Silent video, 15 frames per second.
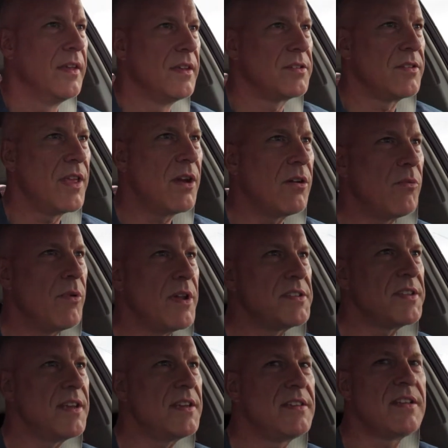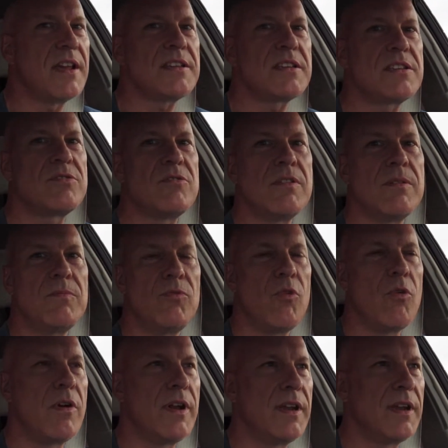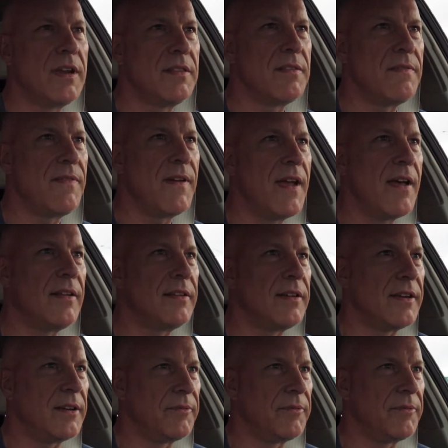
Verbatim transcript: So there was a dust storm warning in the valley.